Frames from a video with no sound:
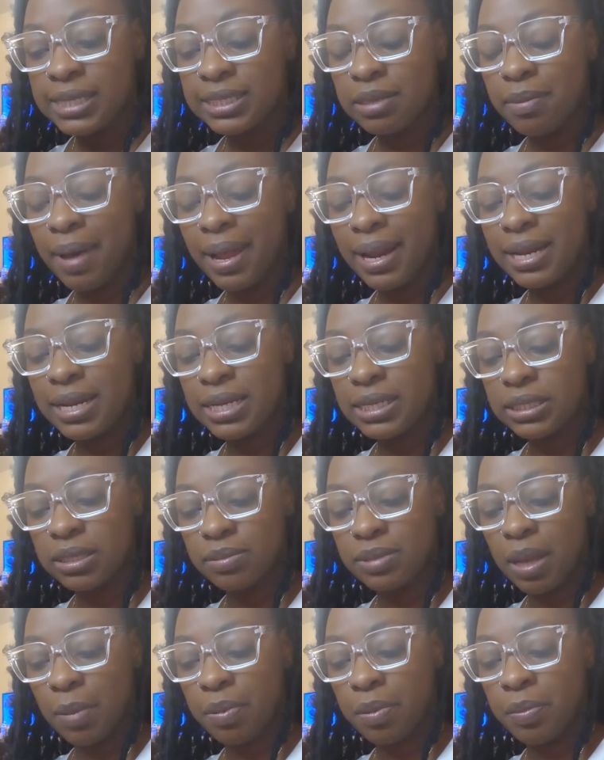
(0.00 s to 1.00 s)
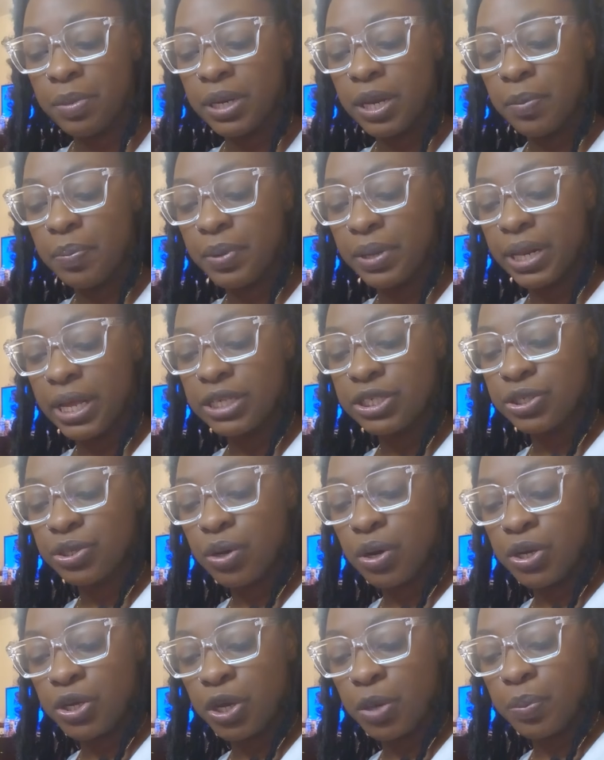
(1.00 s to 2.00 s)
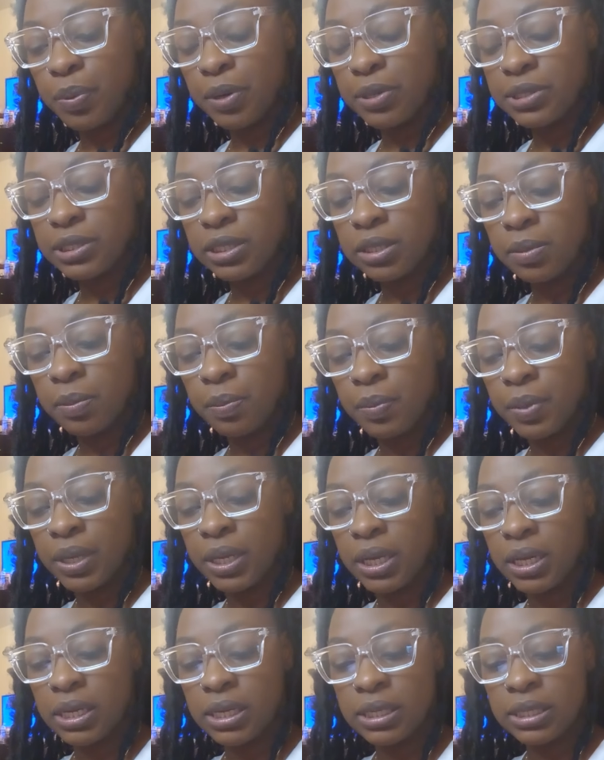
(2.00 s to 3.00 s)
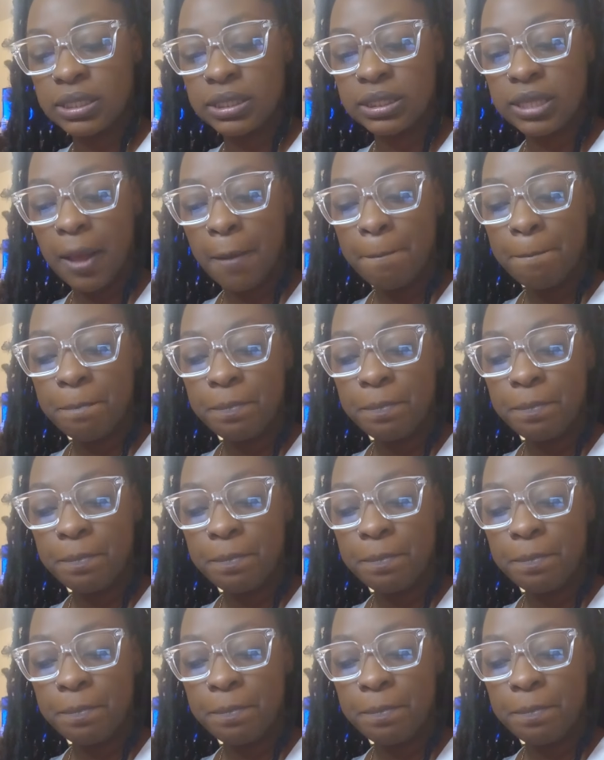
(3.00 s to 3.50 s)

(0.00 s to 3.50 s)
Somebody did some type of manipulation on your person because